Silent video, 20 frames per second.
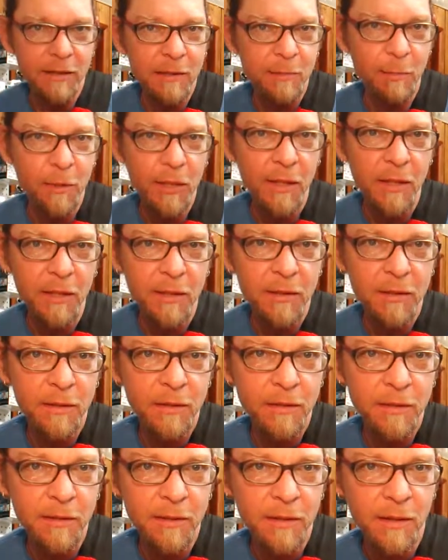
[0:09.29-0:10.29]

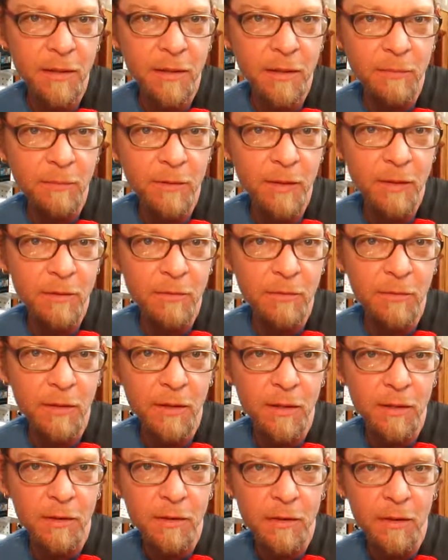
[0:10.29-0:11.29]
base. Yep, that's what
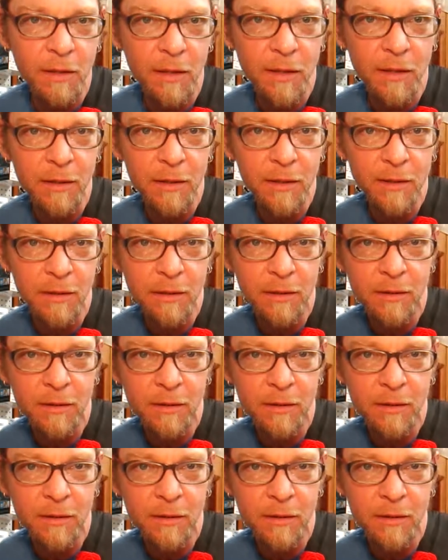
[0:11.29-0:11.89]
they look like.